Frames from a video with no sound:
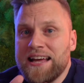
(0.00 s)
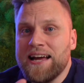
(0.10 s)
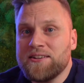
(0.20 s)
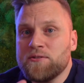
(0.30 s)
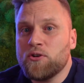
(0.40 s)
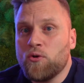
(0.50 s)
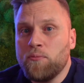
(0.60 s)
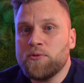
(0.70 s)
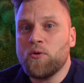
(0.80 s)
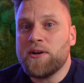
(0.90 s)
handle your
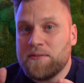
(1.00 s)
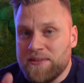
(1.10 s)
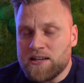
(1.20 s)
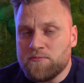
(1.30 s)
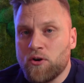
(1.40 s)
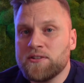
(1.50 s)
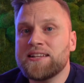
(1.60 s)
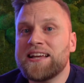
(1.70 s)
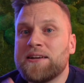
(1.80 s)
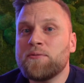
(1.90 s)
employees' payroll
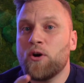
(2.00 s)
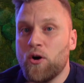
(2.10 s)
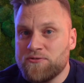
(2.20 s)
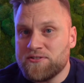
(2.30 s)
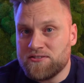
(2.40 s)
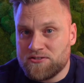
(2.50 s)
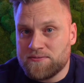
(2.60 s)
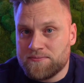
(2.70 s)
in Lexware Office.